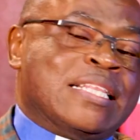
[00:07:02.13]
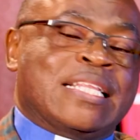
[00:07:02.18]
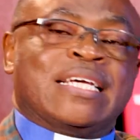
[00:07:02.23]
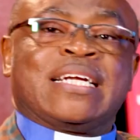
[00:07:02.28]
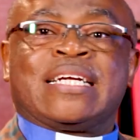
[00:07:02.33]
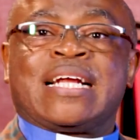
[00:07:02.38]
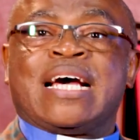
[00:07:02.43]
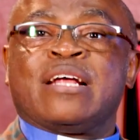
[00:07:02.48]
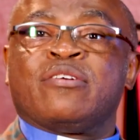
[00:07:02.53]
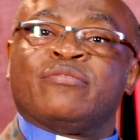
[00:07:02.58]
at the
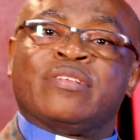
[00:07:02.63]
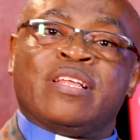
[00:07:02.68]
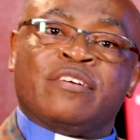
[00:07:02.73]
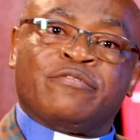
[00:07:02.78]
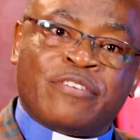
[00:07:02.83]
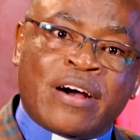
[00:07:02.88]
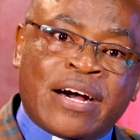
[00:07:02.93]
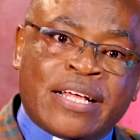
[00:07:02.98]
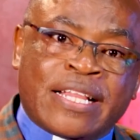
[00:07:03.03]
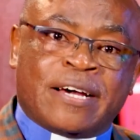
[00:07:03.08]
right hand of the
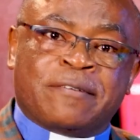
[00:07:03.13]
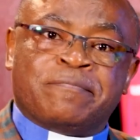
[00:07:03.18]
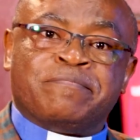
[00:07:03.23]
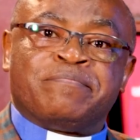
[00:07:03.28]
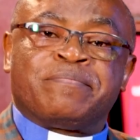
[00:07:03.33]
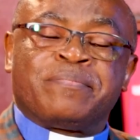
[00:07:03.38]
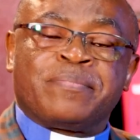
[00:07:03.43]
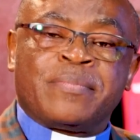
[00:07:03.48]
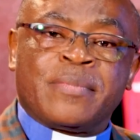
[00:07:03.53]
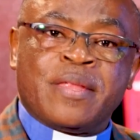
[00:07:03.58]
Father.
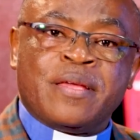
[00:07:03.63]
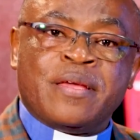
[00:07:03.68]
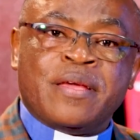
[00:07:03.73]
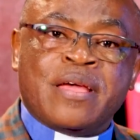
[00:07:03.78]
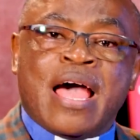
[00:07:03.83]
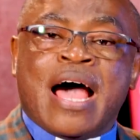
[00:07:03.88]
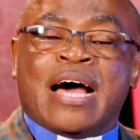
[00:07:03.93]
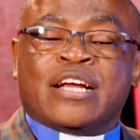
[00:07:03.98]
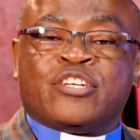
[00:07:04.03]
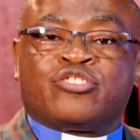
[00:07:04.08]

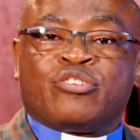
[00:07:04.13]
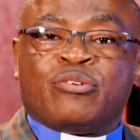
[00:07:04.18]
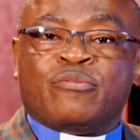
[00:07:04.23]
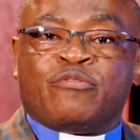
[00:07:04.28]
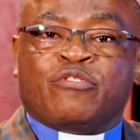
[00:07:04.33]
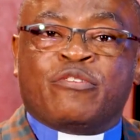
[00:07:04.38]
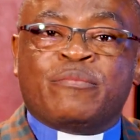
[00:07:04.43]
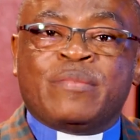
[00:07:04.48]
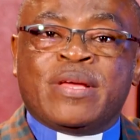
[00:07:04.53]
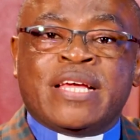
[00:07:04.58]
And so
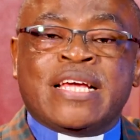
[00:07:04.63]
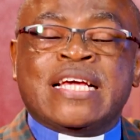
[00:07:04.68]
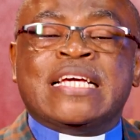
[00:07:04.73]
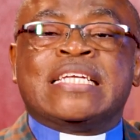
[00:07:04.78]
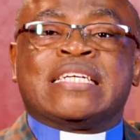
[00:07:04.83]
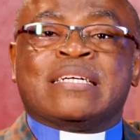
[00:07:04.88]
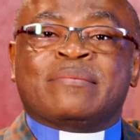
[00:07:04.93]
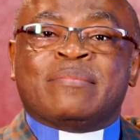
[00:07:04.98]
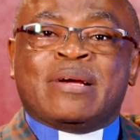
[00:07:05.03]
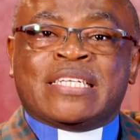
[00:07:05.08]
for me,
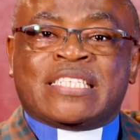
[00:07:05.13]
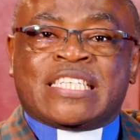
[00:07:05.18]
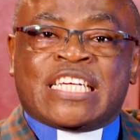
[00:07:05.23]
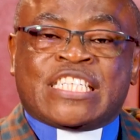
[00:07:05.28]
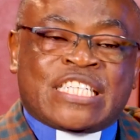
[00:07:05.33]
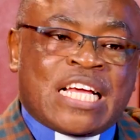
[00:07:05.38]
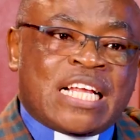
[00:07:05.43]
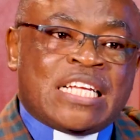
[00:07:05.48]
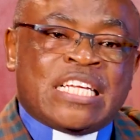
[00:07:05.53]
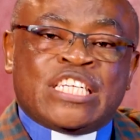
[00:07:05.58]
it remains a
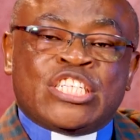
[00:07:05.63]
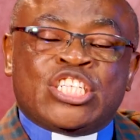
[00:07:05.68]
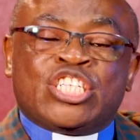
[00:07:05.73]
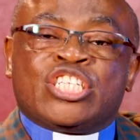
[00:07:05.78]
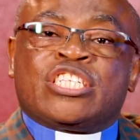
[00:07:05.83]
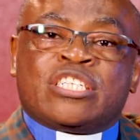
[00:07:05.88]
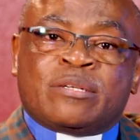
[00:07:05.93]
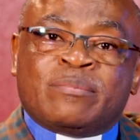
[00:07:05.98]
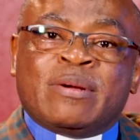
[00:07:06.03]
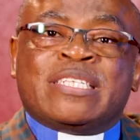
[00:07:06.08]
challenge,
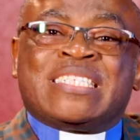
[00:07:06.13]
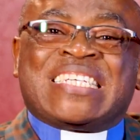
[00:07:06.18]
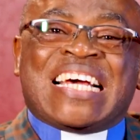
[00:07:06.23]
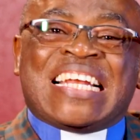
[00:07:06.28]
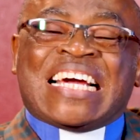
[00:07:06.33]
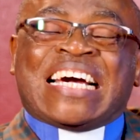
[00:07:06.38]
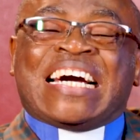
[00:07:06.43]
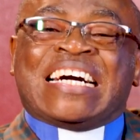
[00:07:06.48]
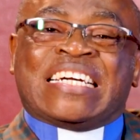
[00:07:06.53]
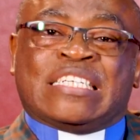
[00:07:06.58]
it remains
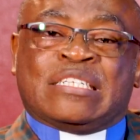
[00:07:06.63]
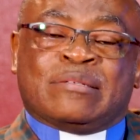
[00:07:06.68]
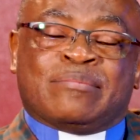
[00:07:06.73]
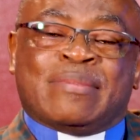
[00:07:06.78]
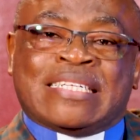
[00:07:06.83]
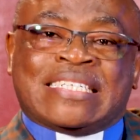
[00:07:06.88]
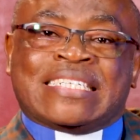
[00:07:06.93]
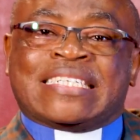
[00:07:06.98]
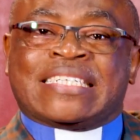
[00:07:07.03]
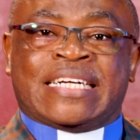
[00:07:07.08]
an
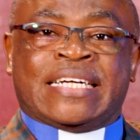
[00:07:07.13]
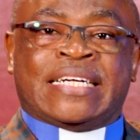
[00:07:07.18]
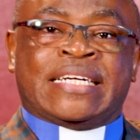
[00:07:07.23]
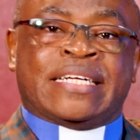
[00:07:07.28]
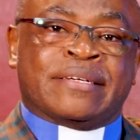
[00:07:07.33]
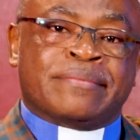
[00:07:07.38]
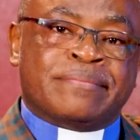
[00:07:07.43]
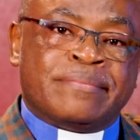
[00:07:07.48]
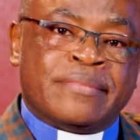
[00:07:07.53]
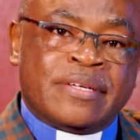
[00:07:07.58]
encouragement,
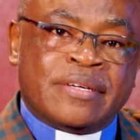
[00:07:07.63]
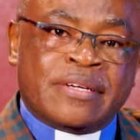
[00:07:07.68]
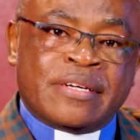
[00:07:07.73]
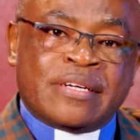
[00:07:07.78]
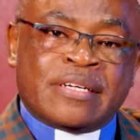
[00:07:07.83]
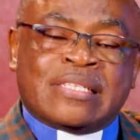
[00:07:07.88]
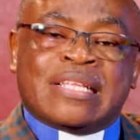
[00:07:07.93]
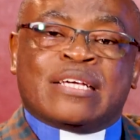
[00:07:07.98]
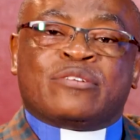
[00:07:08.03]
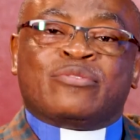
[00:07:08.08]
really,
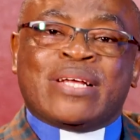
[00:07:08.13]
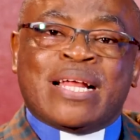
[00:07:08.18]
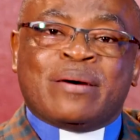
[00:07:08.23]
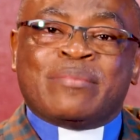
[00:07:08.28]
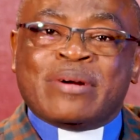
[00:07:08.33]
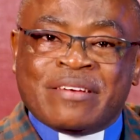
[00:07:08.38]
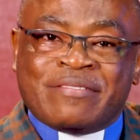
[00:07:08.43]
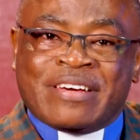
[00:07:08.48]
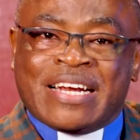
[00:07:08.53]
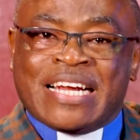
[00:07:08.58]
that when
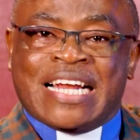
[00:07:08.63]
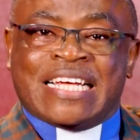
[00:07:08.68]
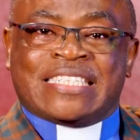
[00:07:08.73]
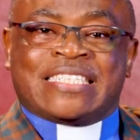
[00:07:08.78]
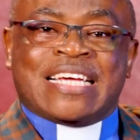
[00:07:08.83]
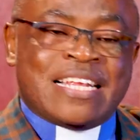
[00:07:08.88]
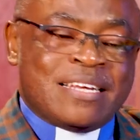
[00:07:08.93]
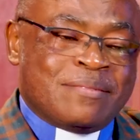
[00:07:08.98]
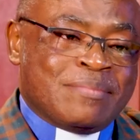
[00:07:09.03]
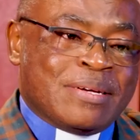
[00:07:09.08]
I'm given an
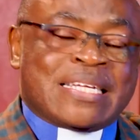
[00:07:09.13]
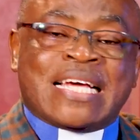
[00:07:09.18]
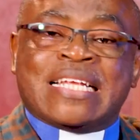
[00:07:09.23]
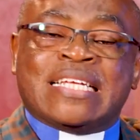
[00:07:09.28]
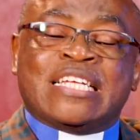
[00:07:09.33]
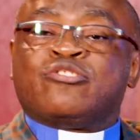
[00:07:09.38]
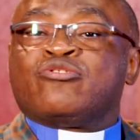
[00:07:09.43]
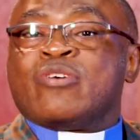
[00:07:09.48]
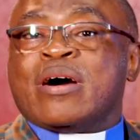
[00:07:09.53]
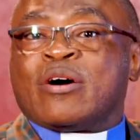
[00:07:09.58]
assignment, I
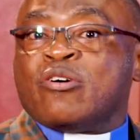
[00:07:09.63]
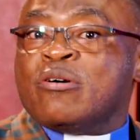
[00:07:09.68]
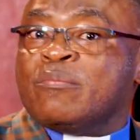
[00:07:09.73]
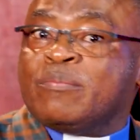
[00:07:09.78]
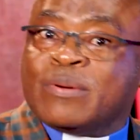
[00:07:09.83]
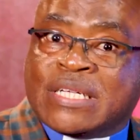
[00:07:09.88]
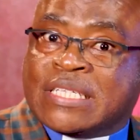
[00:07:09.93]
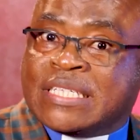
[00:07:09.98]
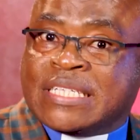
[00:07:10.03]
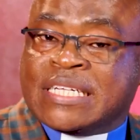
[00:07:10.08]
need to
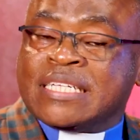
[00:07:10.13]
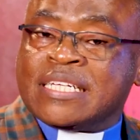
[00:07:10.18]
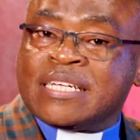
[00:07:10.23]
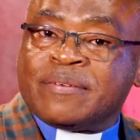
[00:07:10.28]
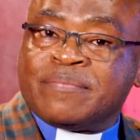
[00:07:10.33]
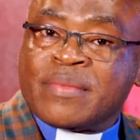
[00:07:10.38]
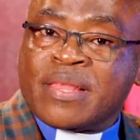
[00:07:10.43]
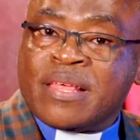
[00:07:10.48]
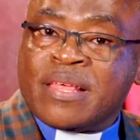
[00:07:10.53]
accomplish it.